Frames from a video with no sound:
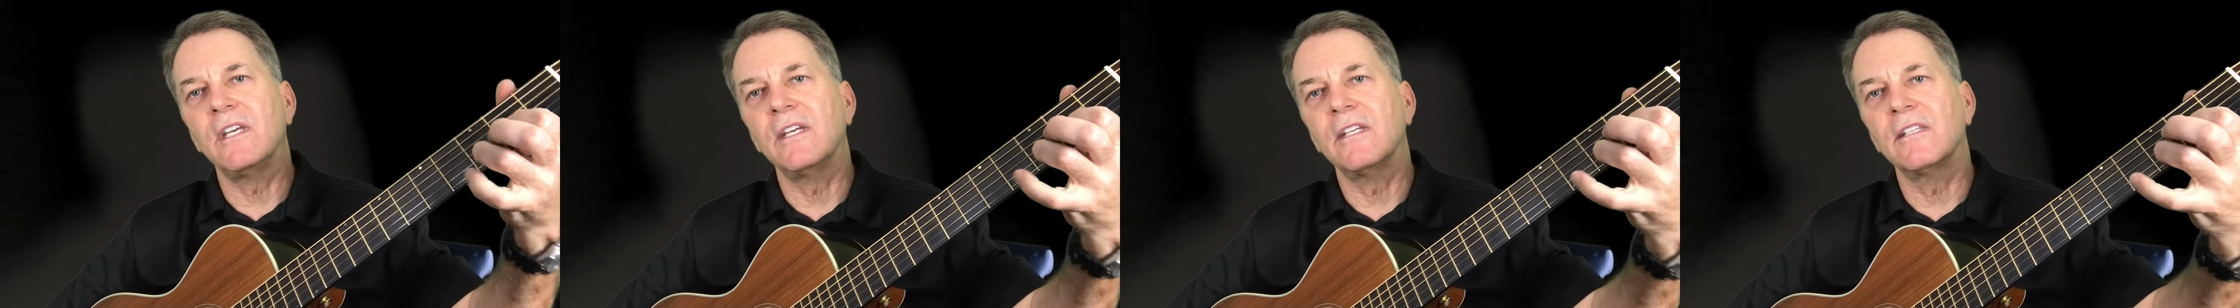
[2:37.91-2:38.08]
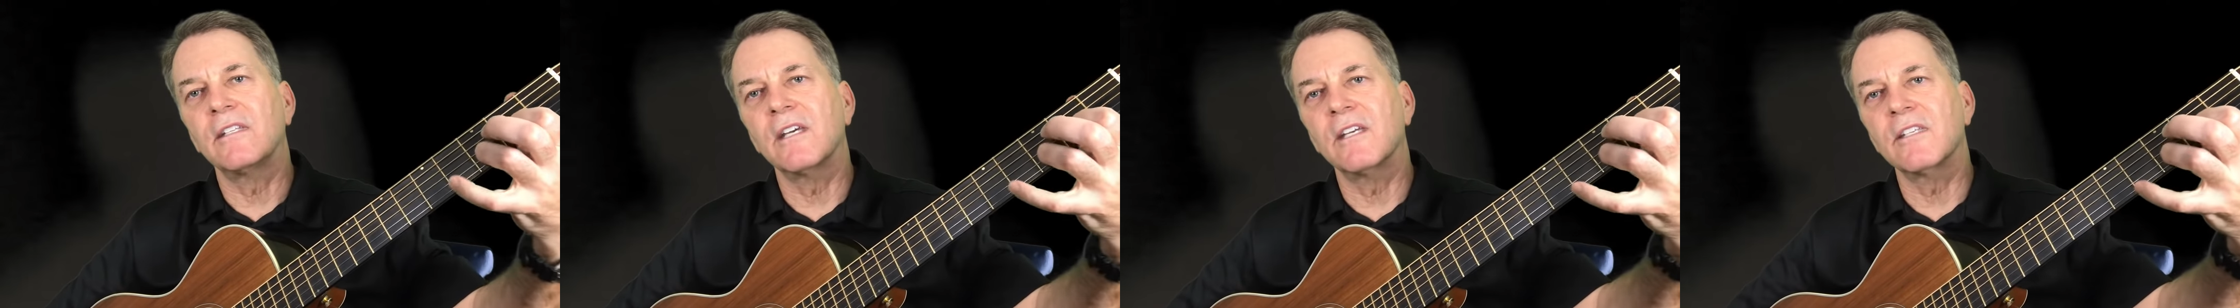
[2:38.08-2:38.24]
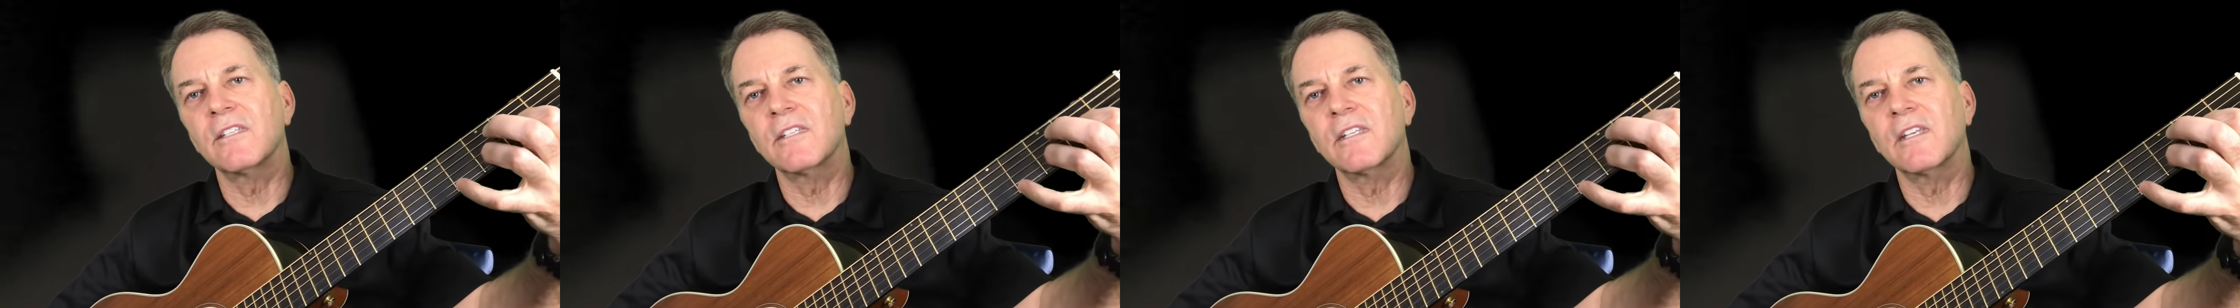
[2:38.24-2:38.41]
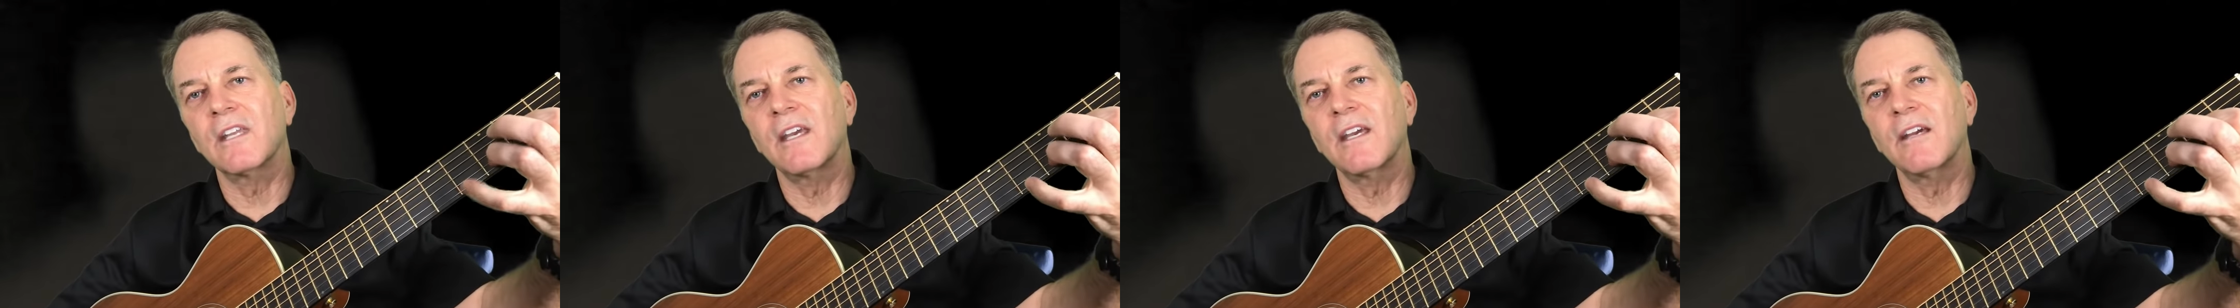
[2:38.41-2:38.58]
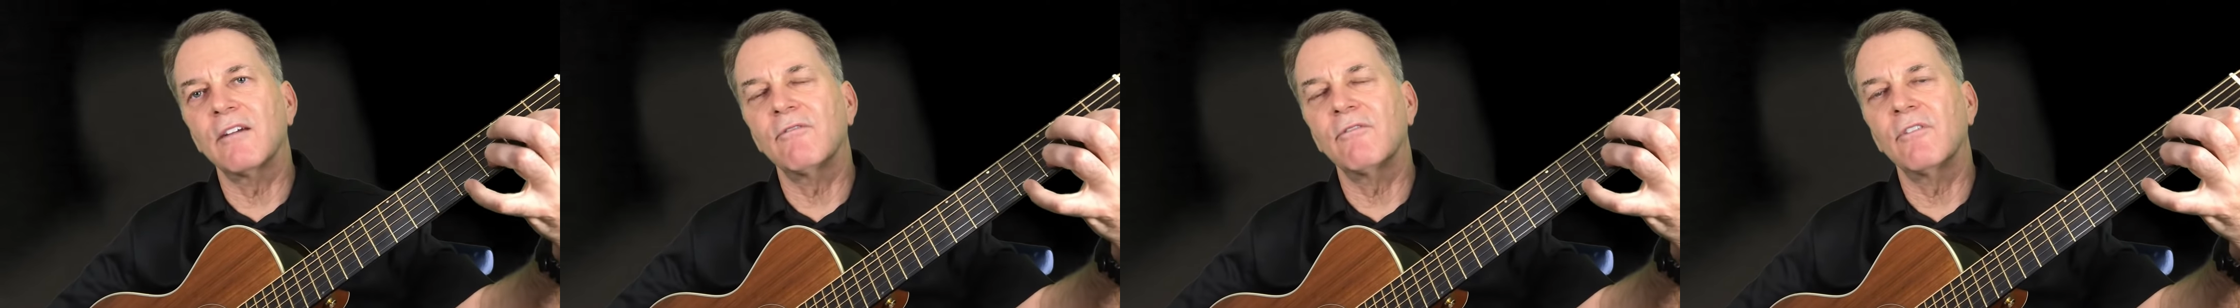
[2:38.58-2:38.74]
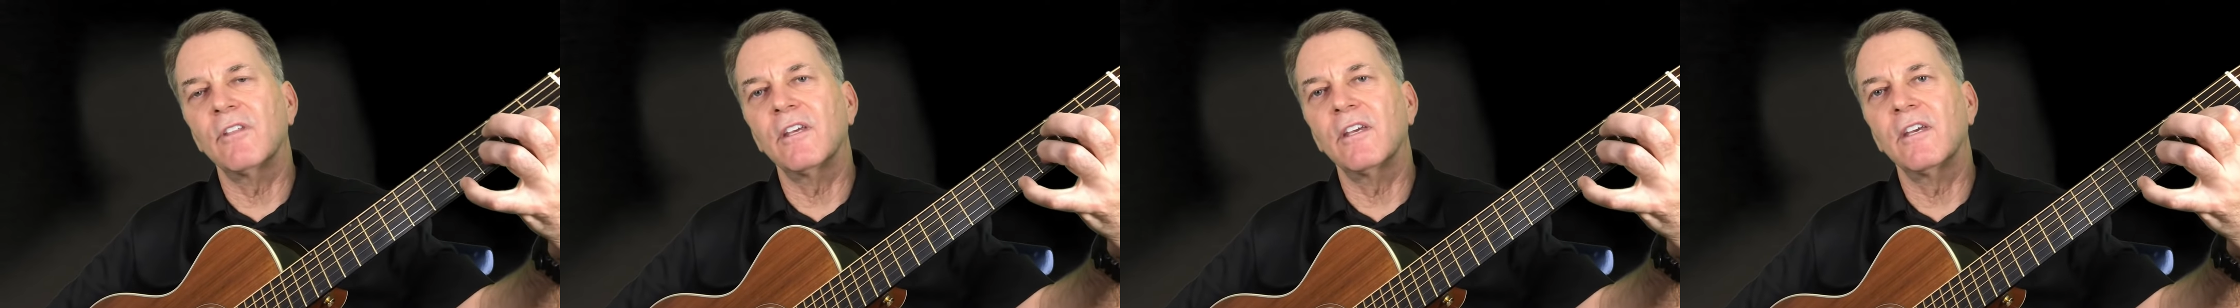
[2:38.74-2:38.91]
It doesn't have